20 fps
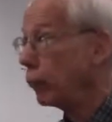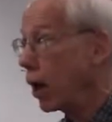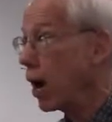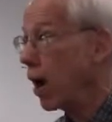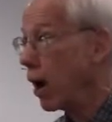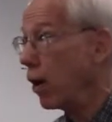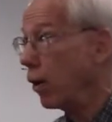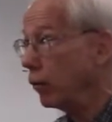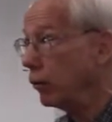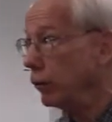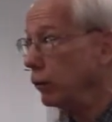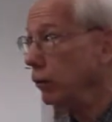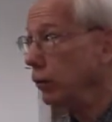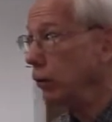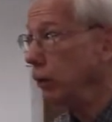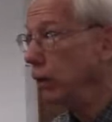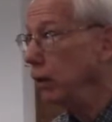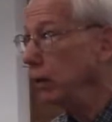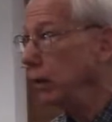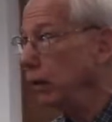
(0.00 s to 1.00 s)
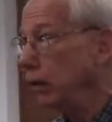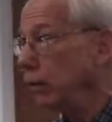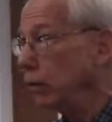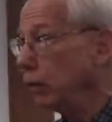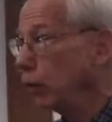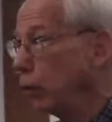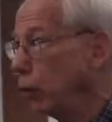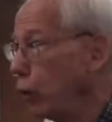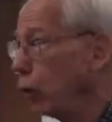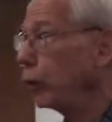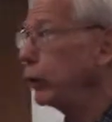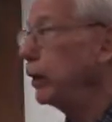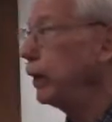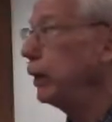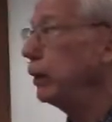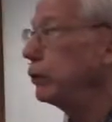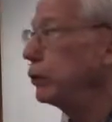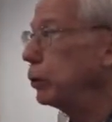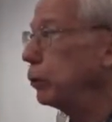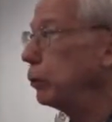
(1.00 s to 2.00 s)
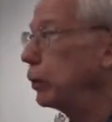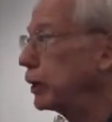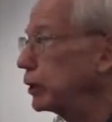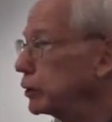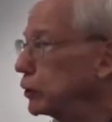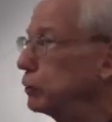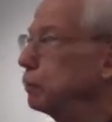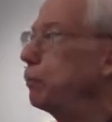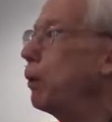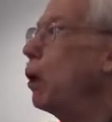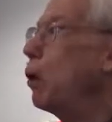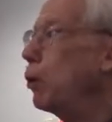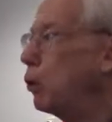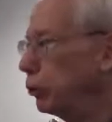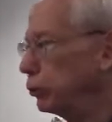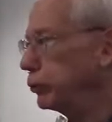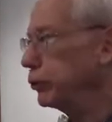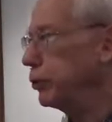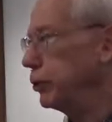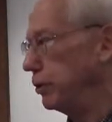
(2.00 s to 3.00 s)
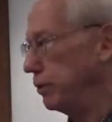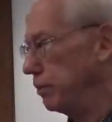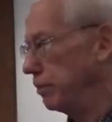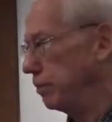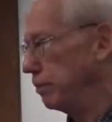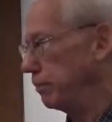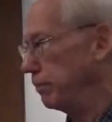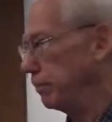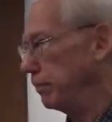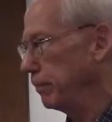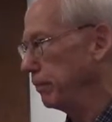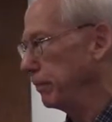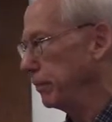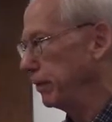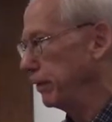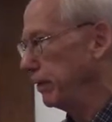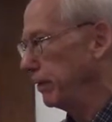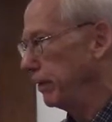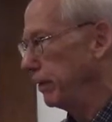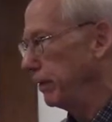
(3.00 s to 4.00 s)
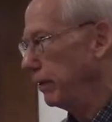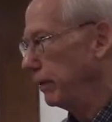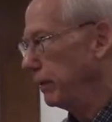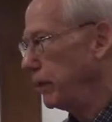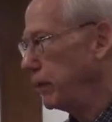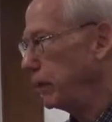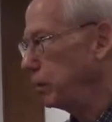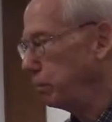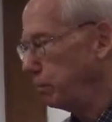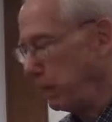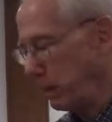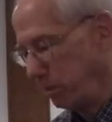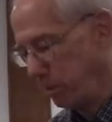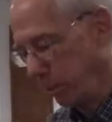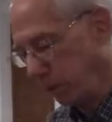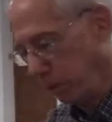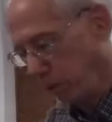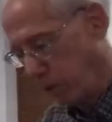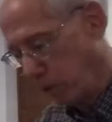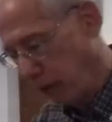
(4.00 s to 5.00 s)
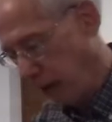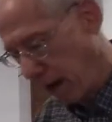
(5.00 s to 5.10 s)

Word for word: around looking to expose them. These people who